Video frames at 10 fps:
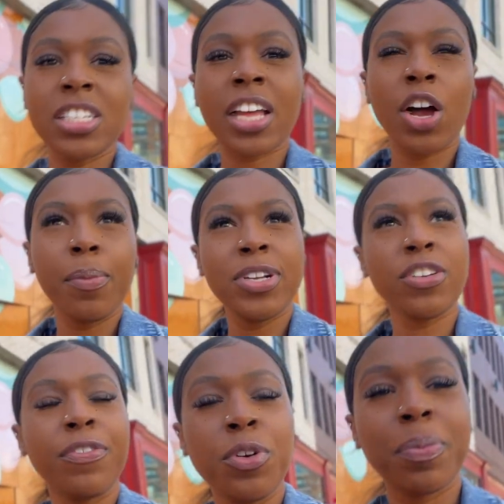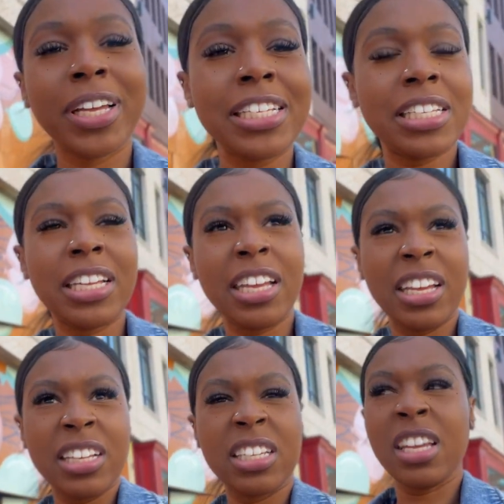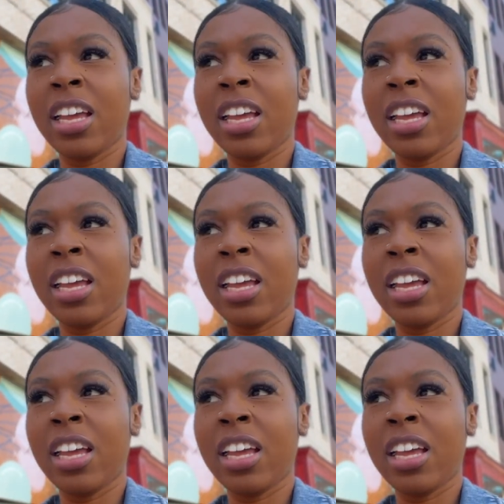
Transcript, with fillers: It's like a whole bunch of food places